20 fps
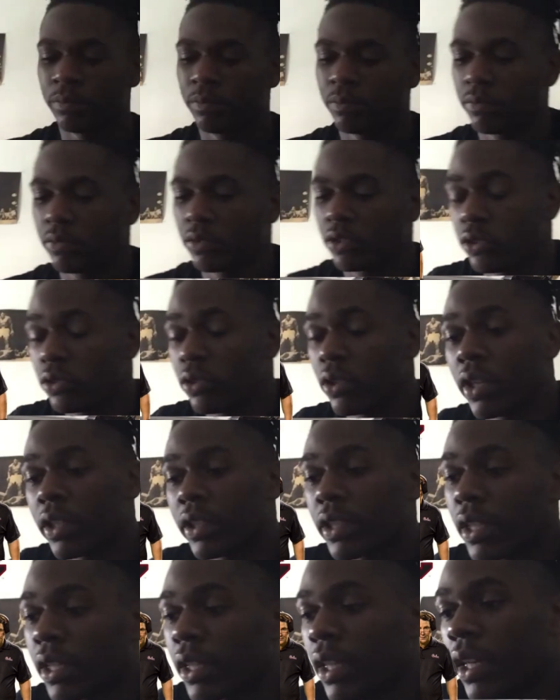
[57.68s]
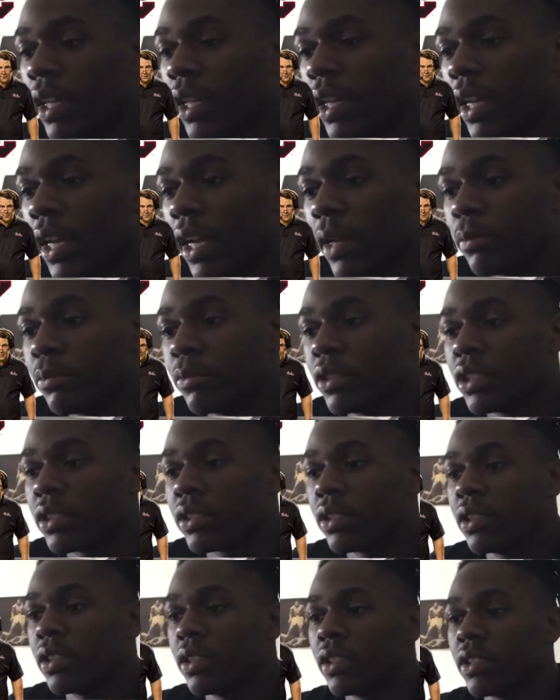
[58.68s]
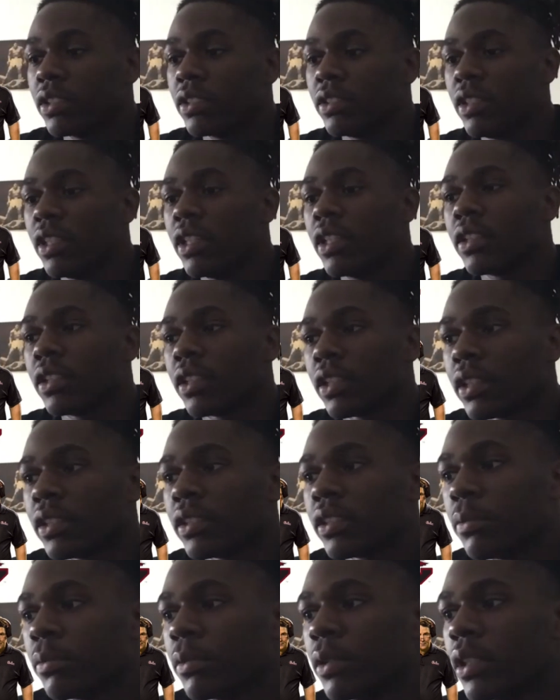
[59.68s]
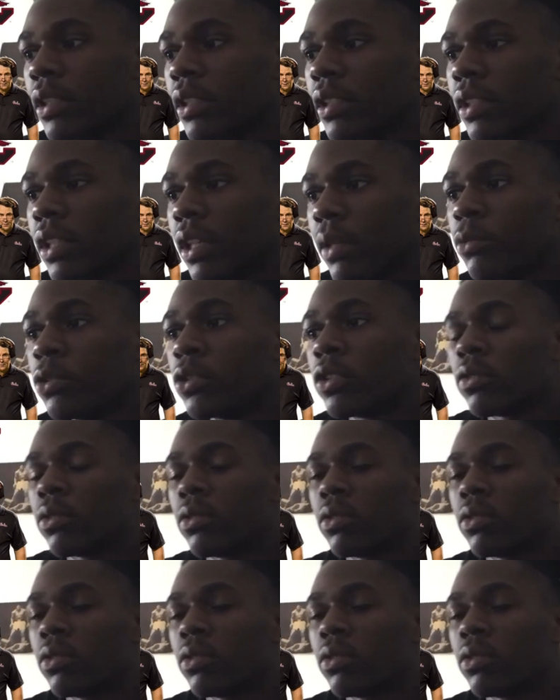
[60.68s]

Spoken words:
Sure, I'm just yeah, I guess I'm on